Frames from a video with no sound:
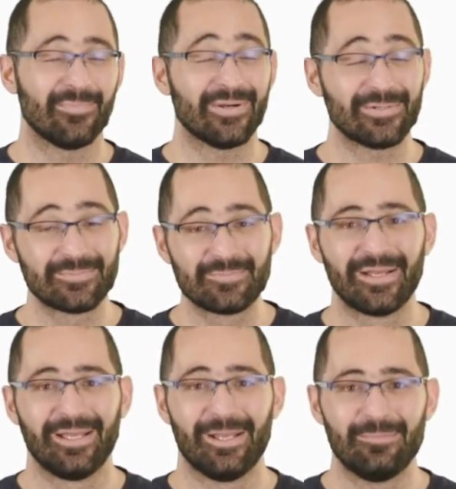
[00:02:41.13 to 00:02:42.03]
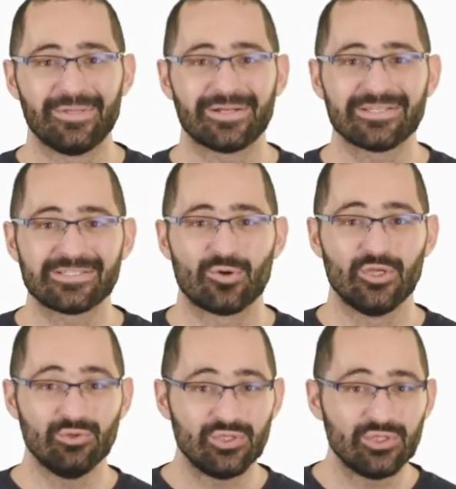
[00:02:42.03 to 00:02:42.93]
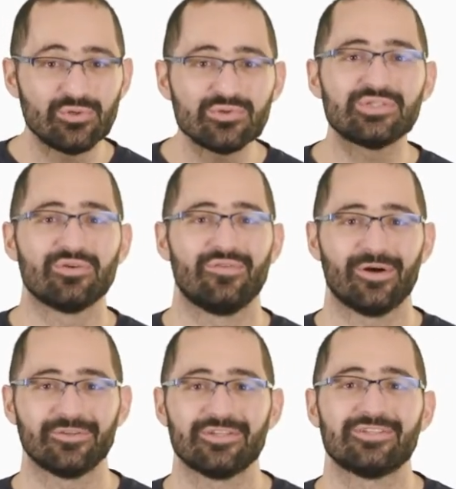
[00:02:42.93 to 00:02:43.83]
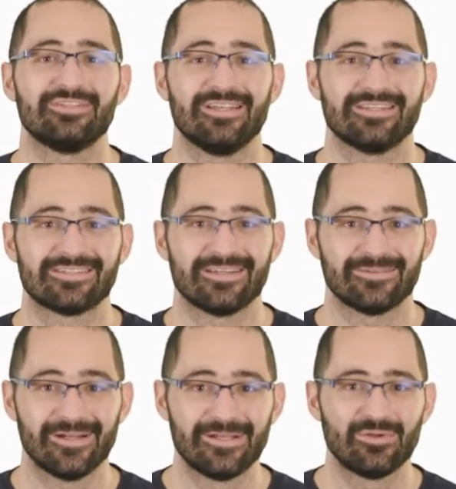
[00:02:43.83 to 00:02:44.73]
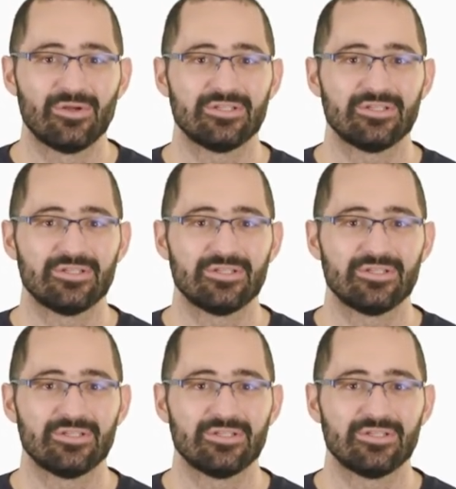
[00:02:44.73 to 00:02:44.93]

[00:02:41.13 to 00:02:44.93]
Well, because you used your validation data set, right,